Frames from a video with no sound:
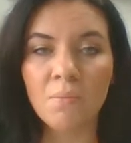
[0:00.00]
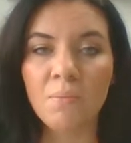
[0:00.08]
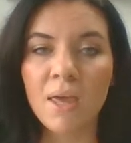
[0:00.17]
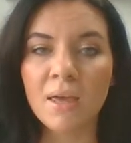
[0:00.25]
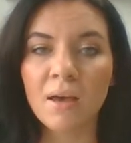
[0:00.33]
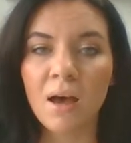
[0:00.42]

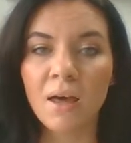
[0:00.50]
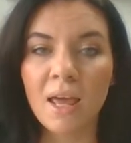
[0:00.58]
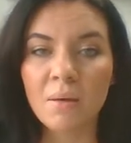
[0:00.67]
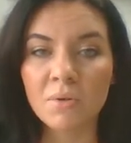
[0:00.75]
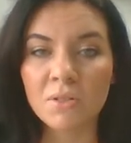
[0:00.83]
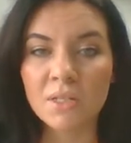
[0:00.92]
being
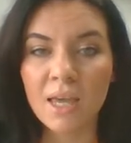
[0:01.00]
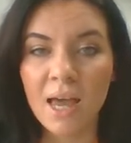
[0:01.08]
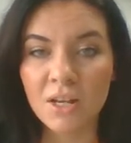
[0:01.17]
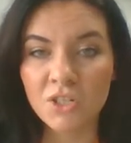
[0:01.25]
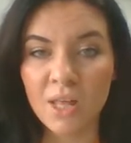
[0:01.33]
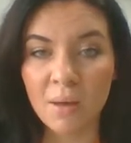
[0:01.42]
unable to
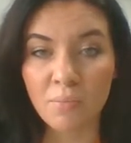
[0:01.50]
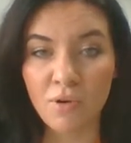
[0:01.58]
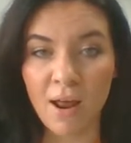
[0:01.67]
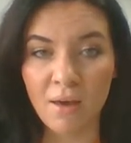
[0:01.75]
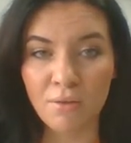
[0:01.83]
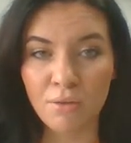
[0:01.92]
catch their
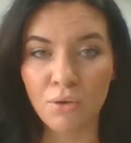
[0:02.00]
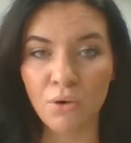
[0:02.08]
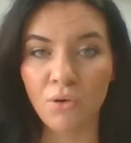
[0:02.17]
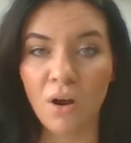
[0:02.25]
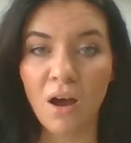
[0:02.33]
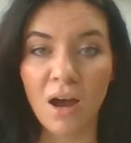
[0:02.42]
breath
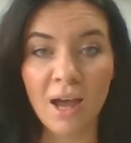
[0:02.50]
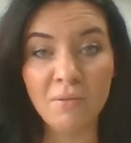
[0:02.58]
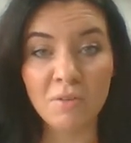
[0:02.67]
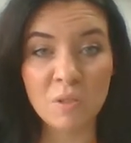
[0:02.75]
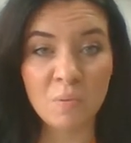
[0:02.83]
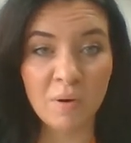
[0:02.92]
or a high
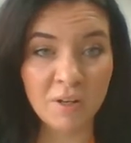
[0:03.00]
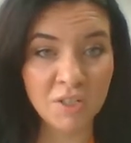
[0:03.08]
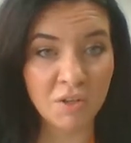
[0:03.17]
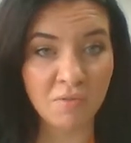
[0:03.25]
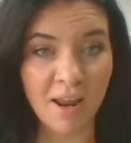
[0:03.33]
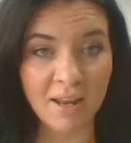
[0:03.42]

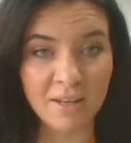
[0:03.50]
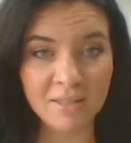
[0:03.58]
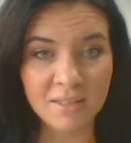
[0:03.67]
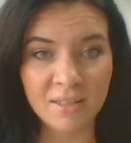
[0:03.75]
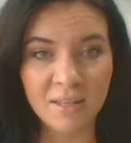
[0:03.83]
respiratory rate,